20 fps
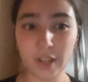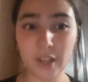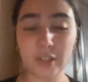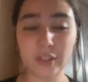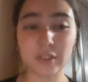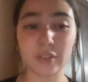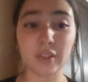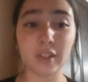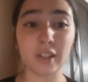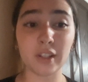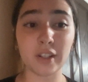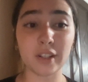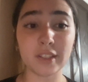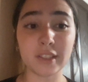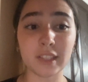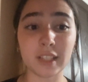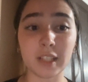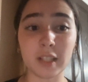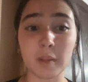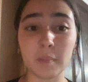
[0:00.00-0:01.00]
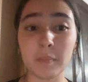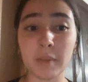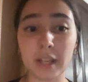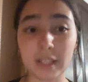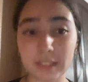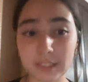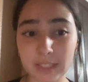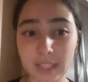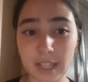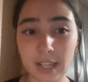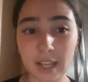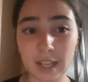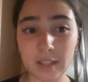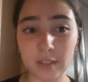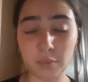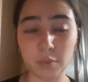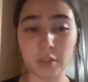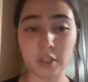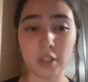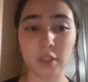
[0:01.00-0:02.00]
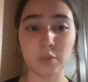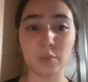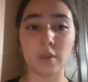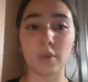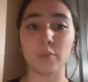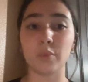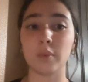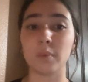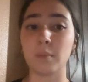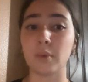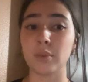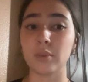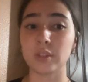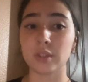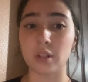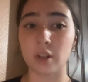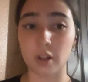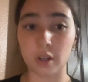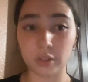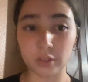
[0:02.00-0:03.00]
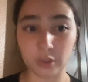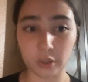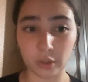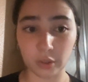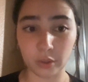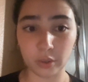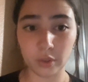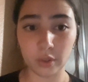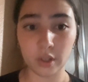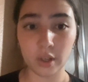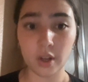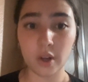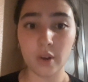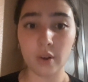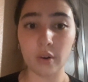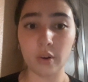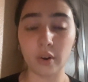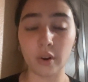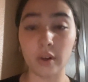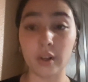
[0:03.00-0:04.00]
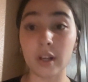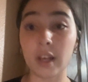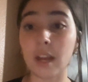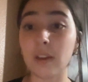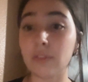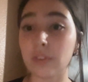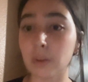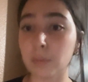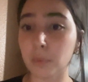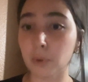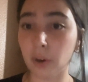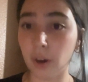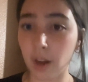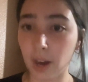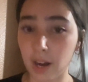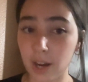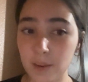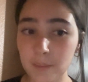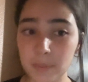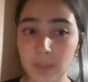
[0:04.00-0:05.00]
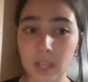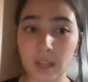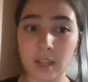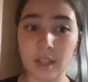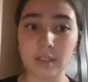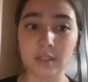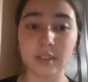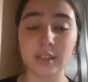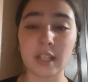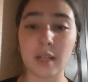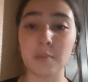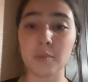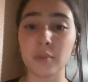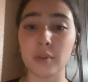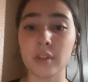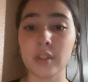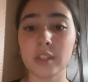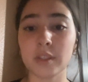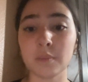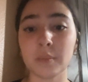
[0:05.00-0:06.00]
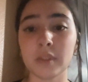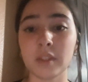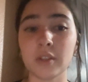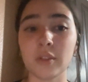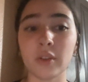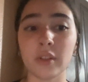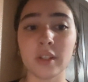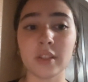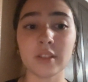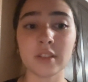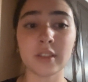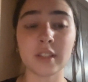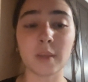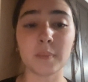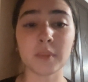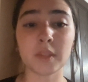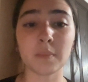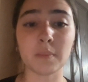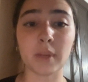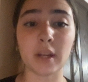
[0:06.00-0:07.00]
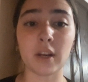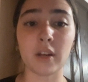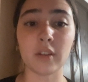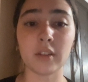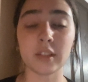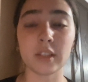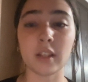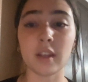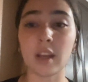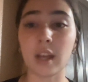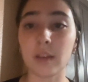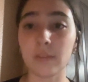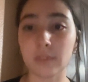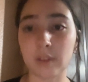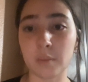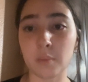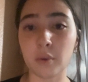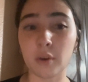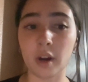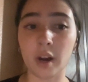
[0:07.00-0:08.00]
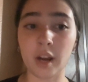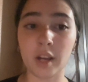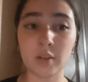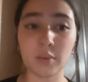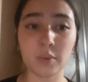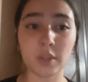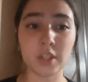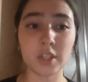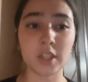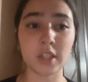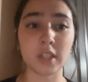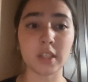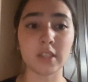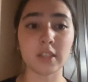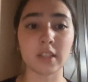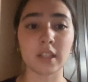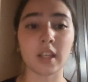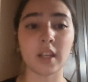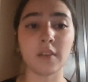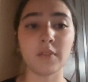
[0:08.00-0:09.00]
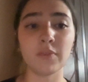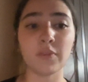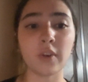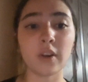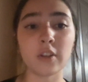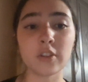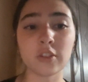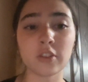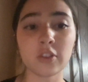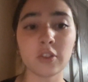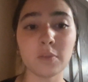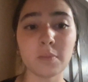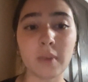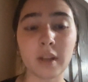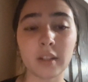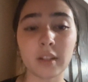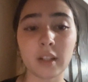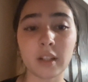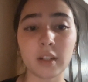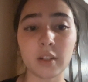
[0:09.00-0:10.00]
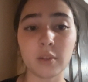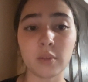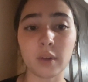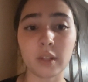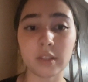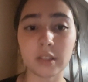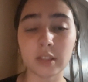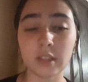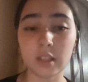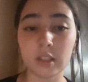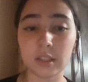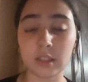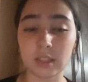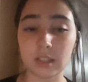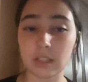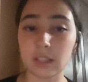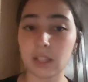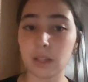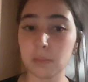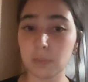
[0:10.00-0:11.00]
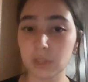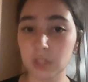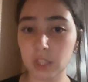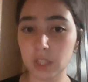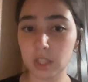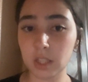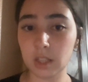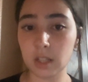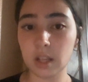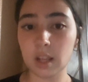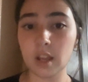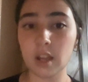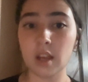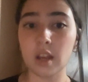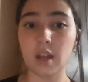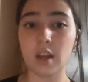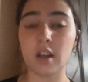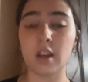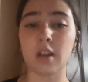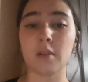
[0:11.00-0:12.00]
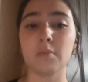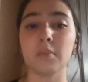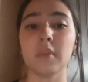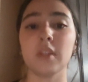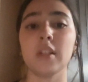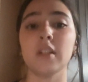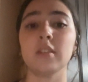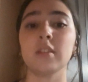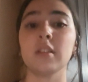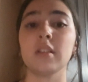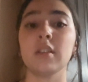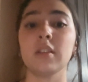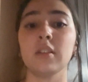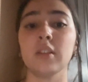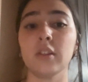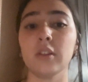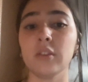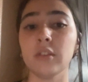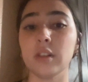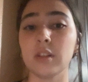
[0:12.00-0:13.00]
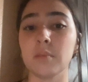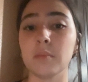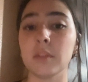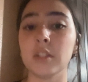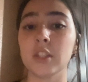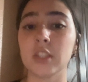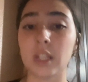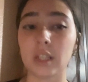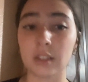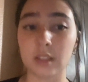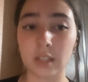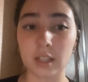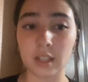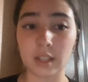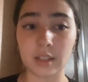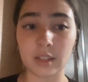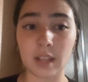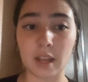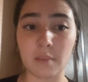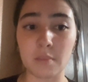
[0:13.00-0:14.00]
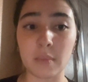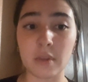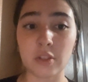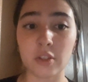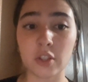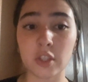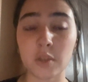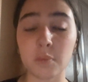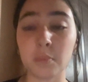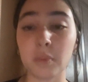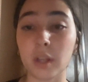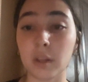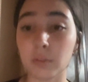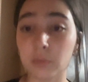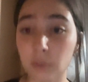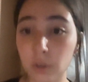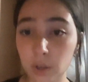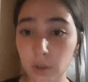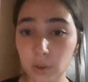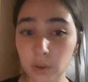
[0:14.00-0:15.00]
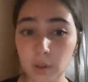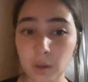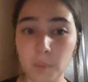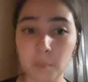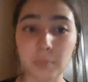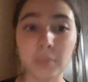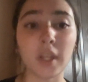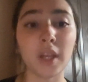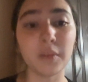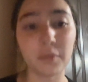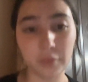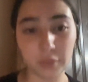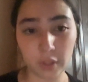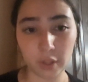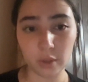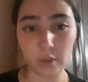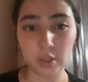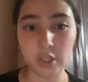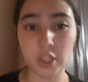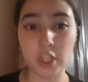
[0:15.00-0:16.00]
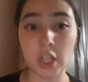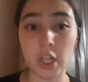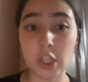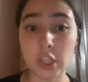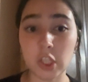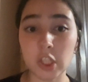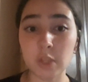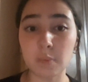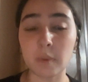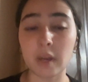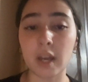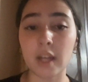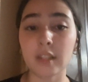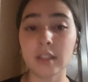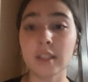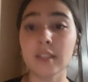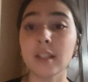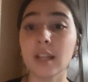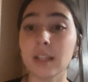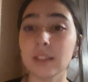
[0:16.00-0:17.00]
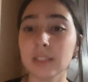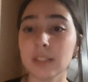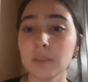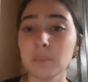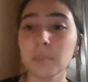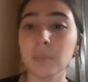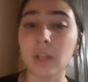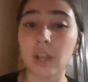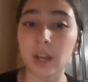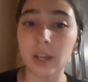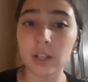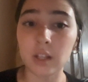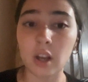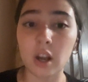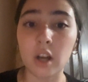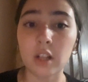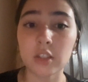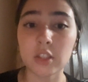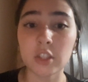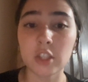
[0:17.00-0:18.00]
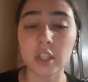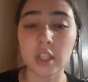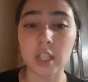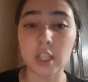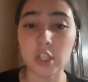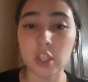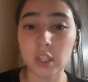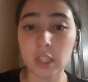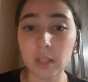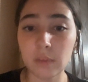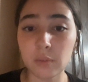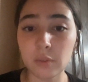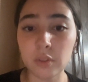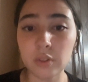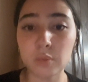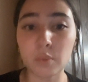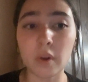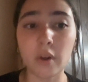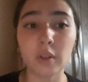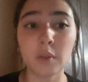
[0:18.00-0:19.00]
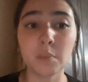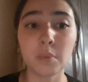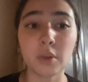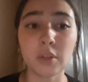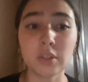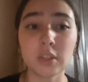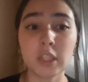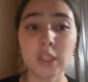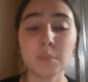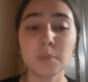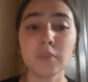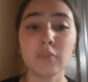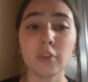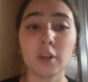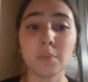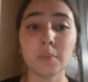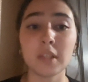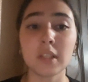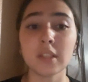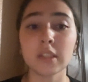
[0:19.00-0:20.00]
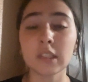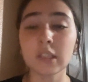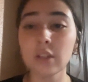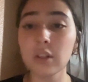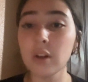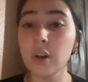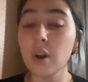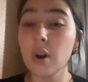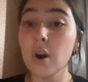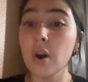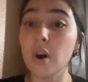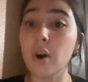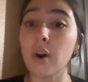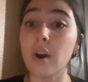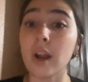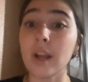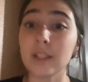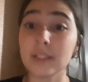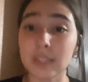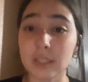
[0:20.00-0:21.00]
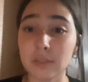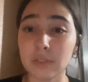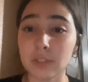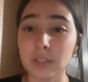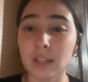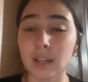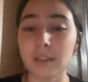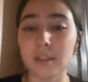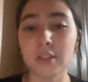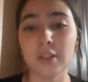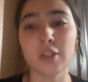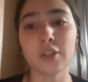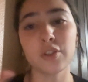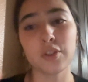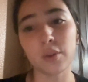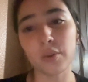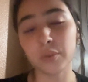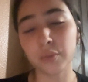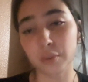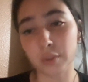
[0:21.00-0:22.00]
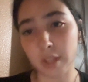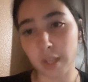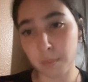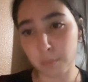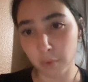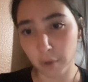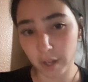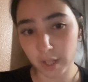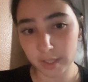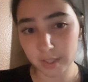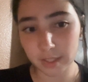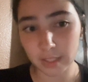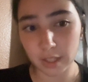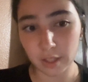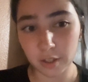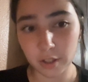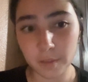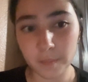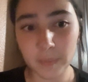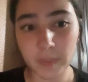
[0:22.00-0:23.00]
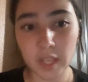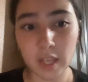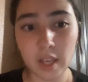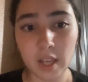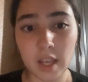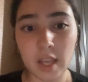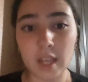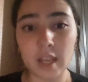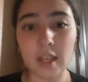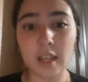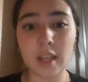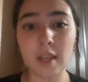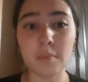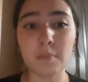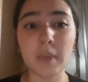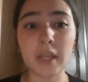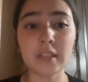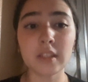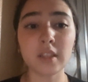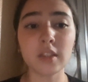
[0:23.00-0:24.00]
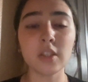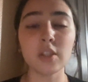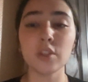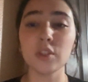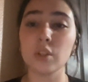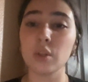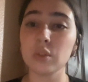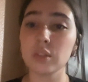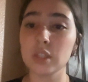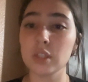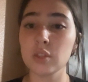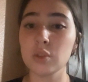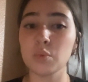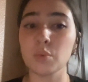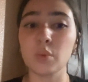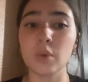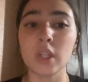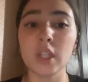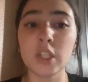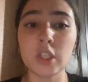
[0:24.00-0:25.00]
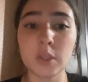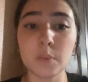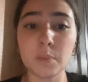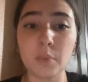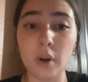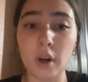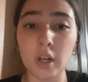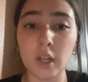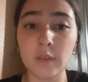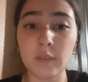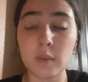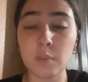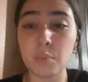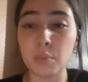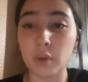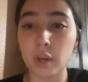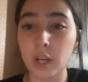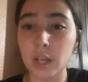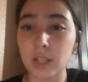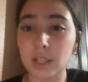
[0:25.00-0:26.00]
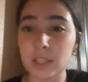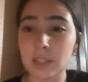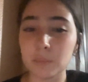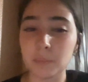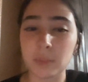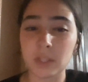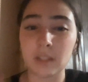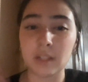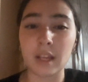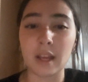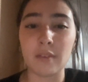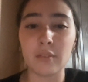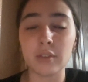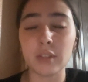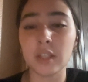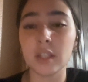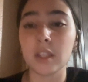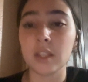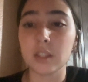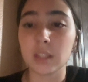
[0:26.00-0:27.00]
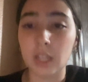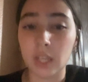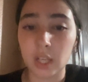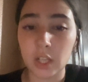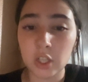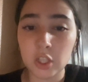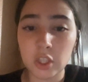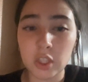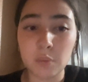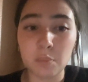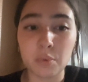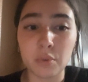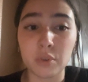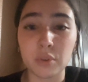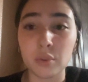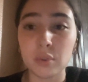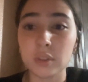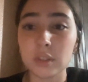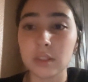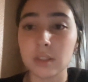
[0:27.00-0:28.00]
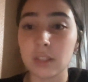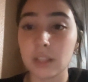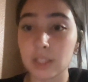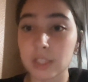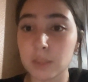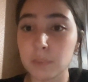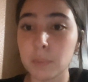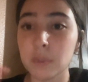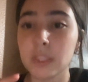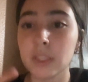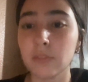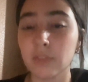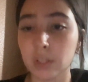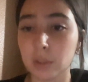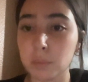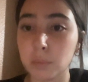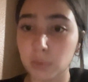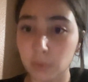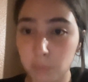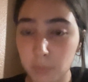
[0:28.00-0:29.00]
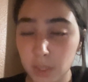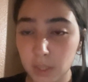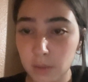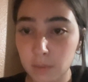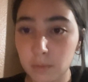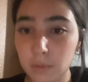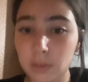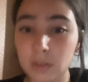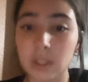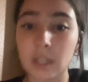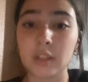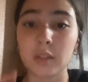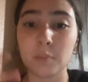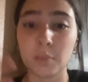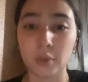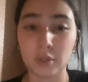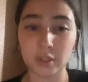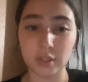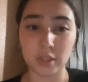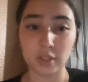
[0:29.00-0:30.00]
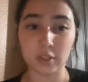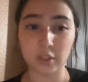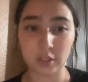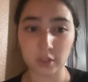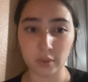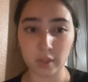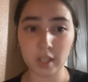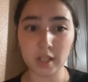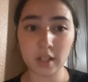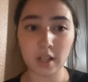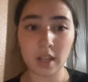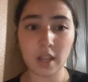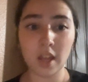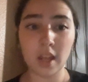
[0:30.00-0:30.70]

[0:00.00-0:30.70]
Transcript: So there's a PET scan, which is what we most all know, or an fMRI. Today I'm going to be going into depth about the fMRI, which is a functional magnetic resonance imaging. It is a neuroimage technique that measures blood flow. Blood flow changes by detecting blood oxygenation levels while the person is performing a skill or activity, and this is shown through the MRI scanner. It basically shows us which part of the brain is being heavily engaged to produce this specific movement that the person is doing.